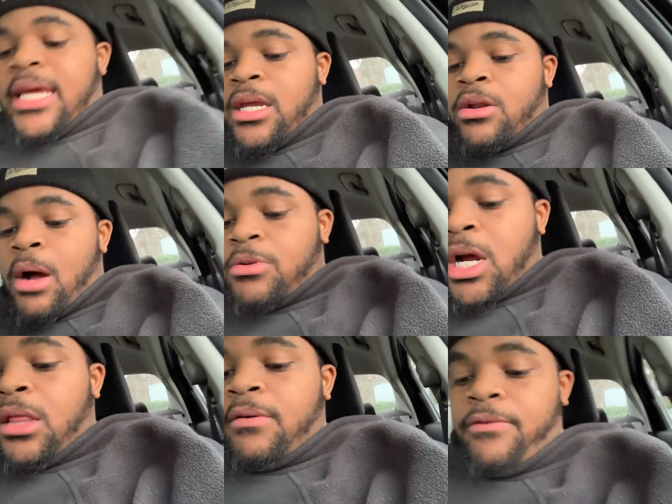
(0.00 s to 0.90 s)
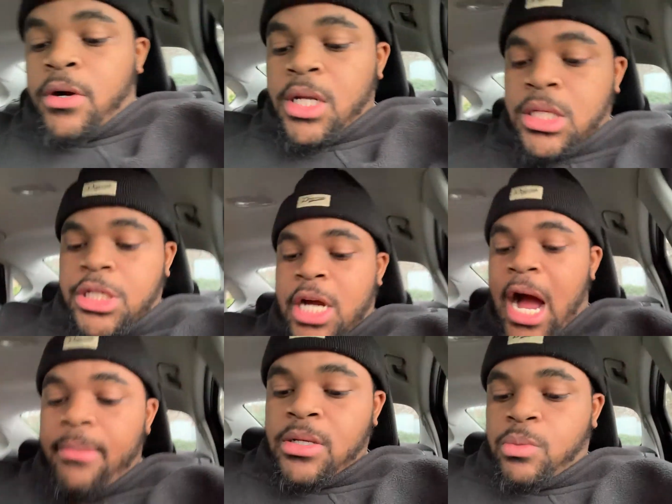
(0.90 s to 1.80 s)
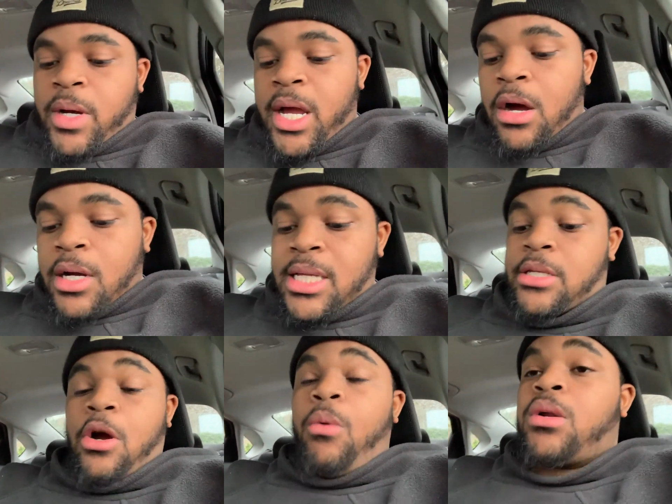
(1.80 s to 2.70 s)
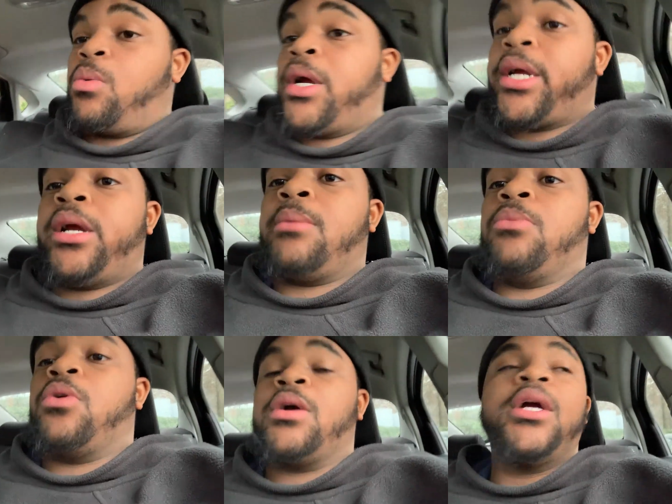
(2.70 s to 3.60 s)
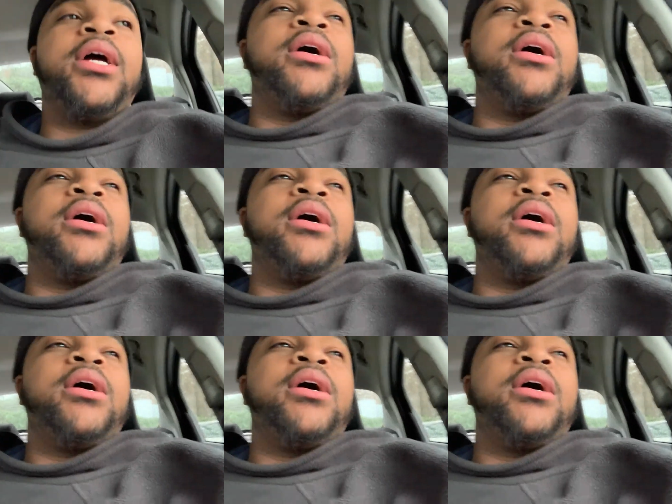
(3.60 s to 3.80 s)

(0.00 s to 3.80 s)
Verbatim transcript: then, you know, I'm trying to look for another job as well because I don't want to work here anymore.